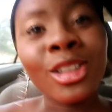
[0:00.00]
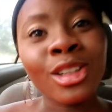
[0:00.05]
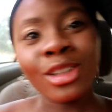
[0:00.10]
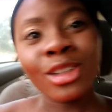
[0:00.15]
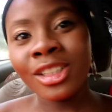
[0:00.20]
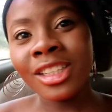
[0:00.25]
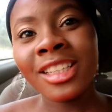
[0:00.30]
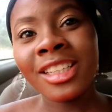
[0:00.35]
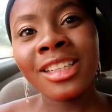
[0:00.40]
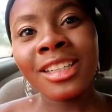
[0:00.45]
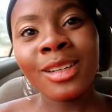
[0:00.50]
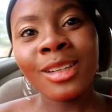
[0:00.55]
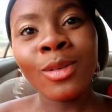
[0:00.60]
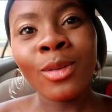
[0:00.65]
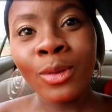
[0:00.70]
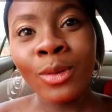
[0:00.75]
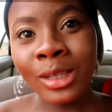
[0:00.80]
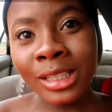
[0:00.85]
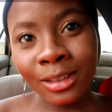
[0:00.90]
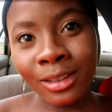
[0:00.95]
church,
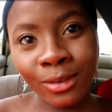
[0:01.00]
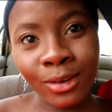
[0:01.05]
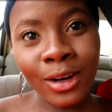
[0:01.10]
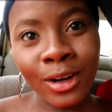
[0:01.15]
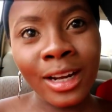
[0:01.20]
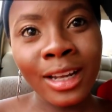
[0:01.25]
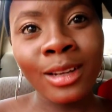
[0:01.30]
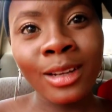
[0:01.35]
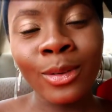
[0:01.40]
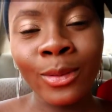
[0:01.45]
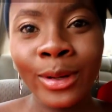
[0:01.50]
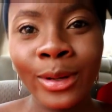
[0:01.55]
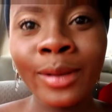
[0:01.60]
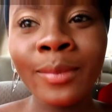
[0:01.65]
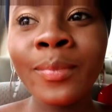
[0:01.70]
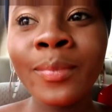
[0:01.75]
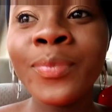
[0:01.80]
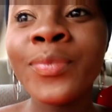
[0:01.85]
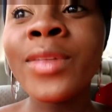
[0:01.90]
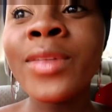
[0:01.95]
we're waiting for her anyway.
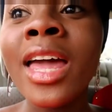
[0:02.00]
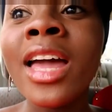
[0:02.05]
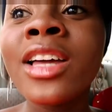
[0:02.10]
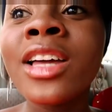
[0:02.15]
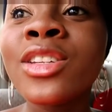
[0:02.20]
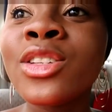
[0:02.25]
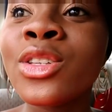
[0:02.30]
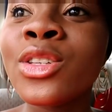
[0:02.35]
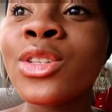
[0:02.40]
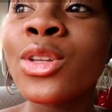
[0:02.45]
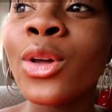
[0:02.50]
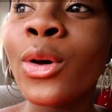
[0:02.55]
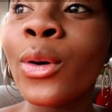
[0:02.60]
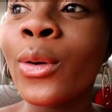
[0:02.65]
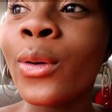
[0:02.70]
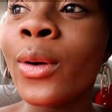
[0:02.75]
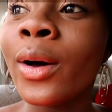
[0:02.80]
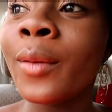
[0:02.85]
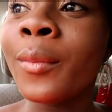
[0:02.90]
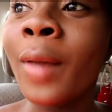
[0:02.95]

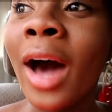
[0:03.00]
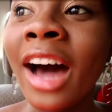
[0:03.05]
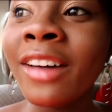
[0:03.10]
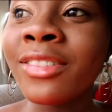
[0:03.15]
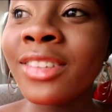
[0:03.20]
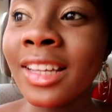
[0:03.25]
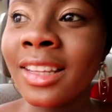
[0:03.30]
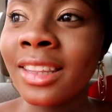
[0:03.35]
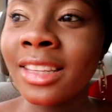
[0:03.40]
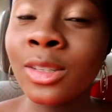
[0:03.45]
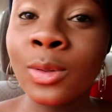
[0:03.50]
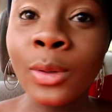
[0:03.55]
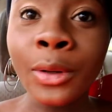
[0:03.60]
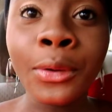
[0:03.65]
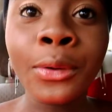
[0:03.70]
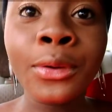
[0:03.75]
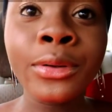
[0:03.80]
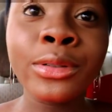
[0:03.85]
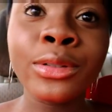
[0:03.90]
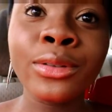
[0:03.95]
So after this, we're
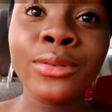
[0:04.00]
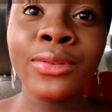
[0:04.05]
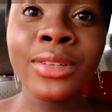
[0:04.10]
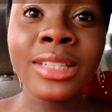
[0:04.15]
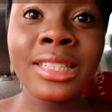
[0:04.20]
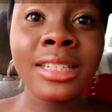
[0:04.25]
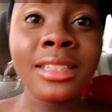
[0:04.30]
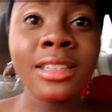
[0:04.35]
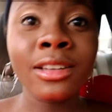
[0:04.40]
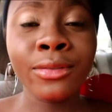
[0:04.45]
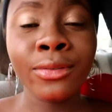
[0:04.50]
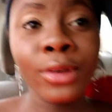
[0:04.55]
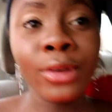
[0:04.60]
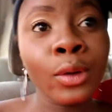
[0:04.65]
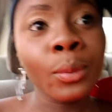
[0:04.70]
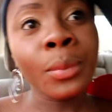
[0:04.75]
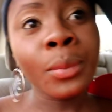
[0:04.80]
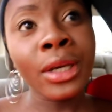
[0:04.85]
going to visit a few